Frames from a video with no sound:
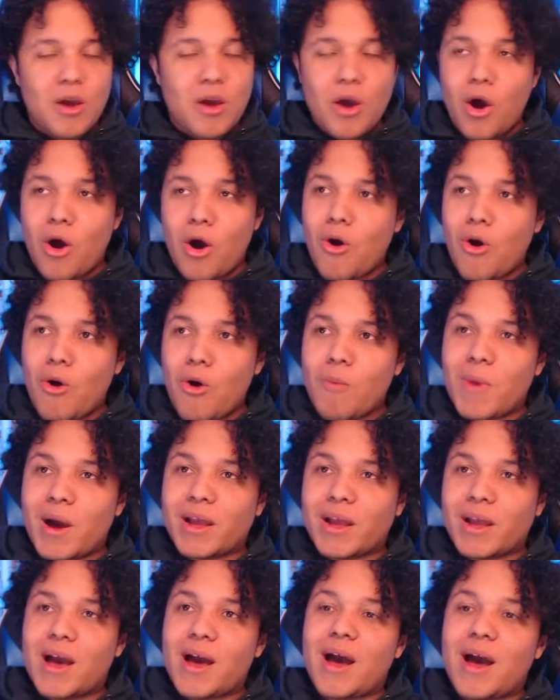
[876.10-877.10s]
Oh my
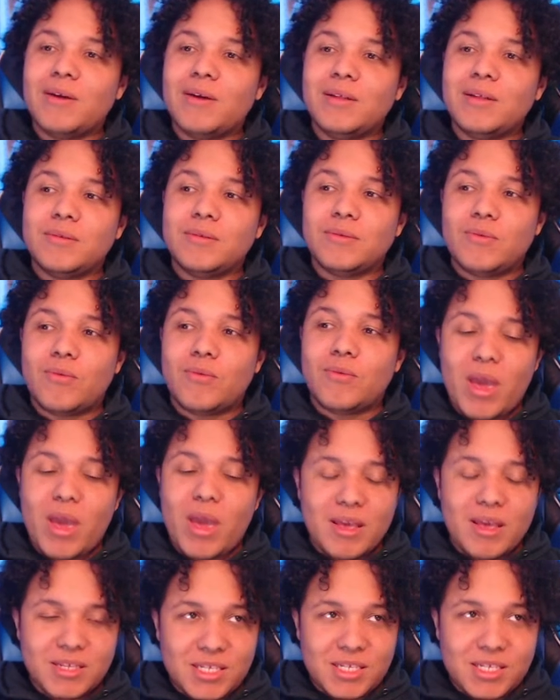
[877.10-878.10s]
god. Wait,
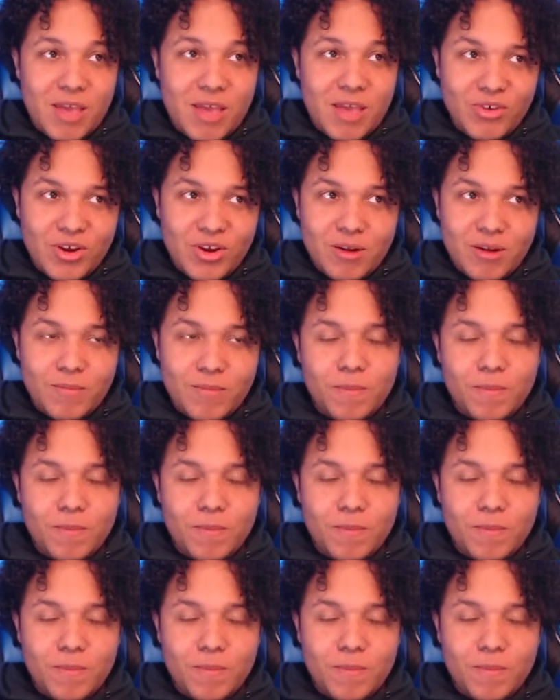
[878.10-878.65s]
is Saber gonna...